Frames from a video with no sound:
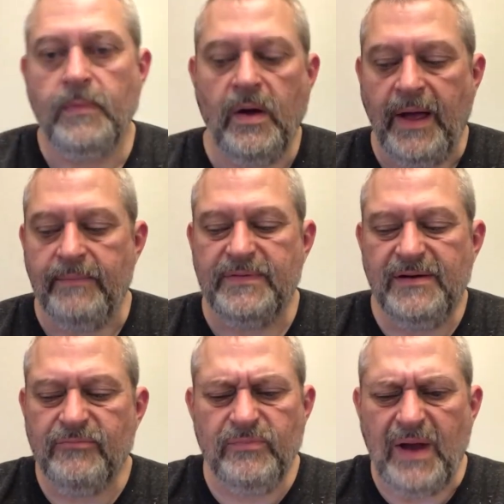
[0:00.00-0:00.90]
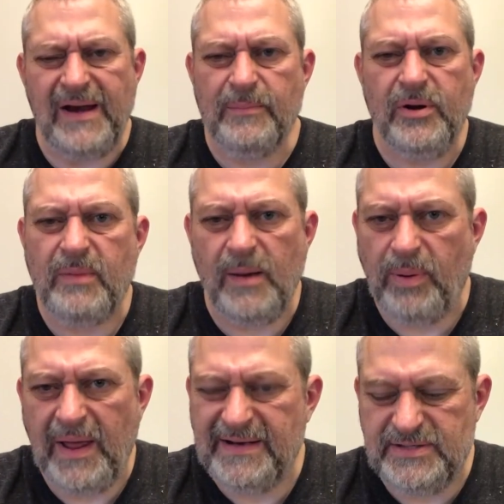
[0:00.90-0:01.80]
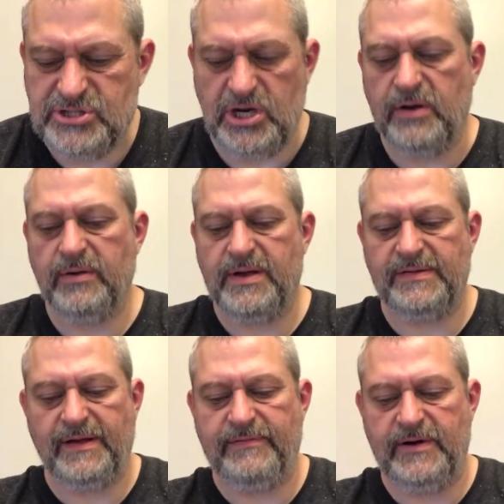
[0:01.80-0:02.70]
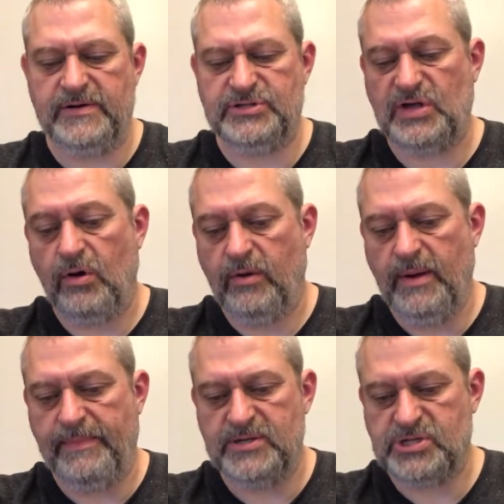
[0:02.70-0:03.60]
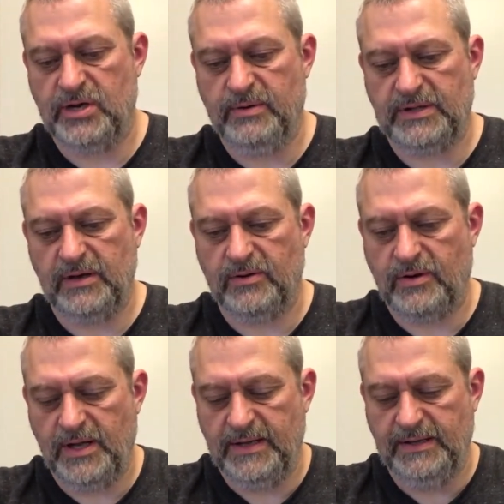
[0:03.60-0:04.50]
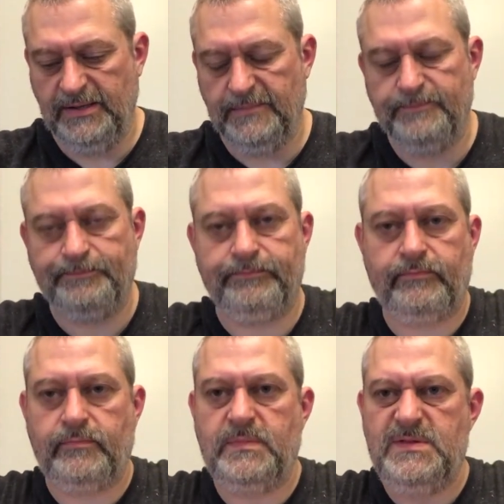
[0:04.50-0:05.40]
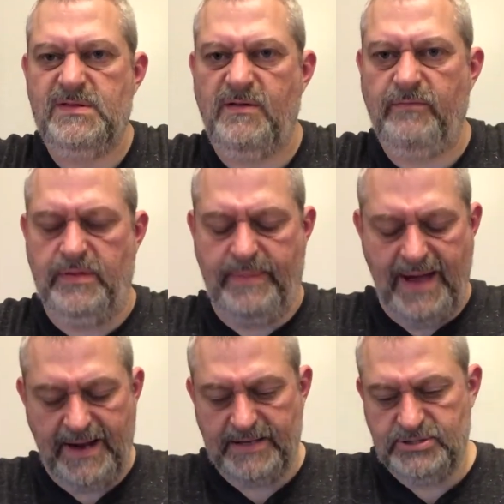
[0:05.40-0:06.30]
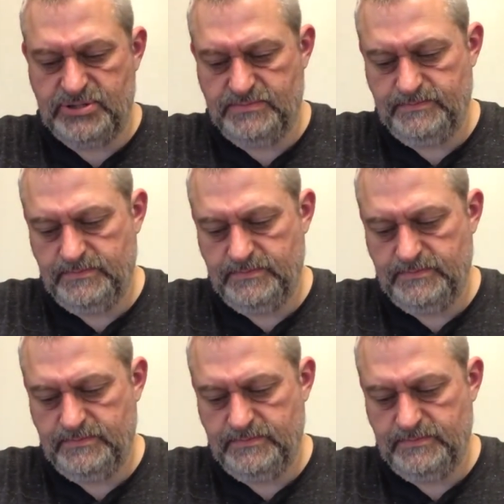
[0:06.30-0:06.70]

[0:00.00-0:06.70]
Okay, I didn't put them on a plate to show you because I figured I'd just hold them up and show you what they look like in the package.